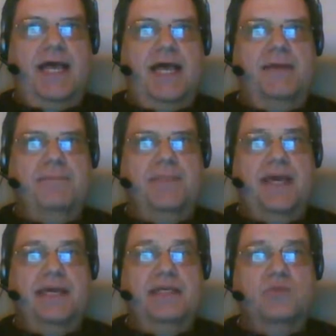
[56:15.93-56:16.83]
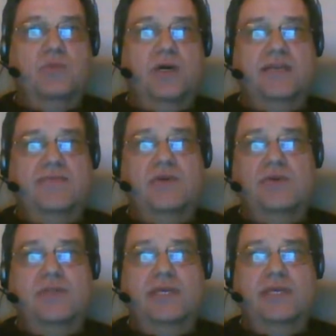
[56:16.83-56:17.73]
Um, that is one if
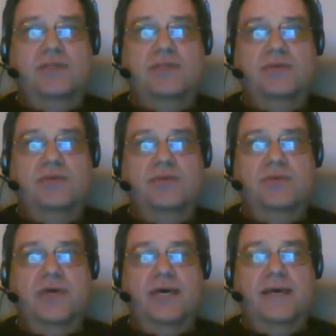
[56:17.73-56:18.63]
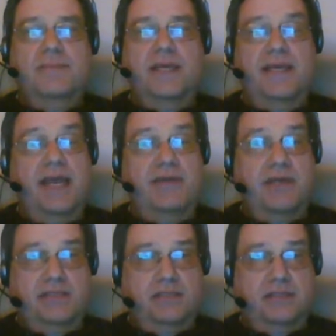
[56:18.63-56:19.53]
you need to um,
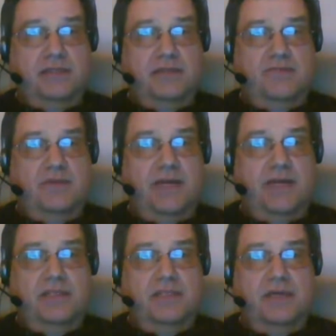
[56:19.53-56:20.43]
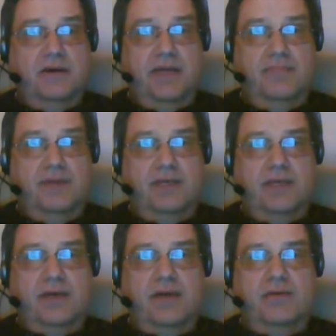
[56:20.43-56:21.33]
inherit from another type,
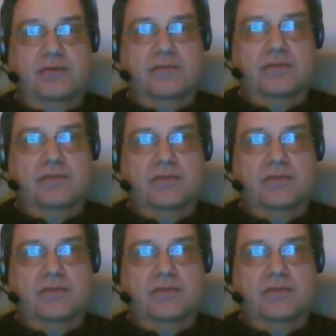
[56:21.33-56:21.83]
because